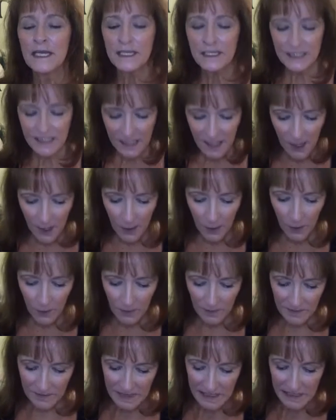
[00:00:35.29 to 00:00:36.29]

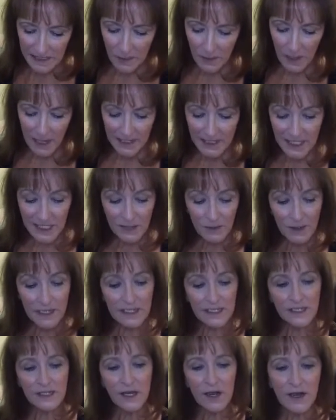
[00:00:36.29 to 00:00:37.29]
So I just
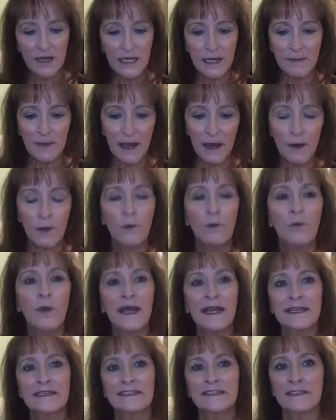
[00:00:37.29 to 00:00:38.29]
wanted to talk about
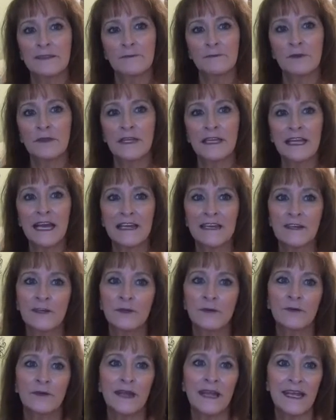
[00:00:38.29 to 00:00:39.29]
ways to really kind of
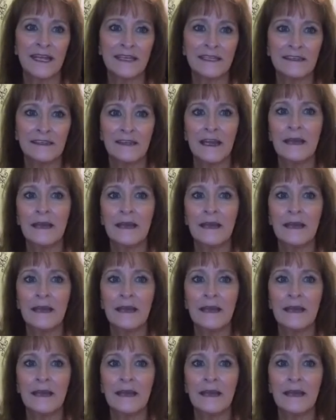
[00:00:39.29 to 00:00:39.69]
create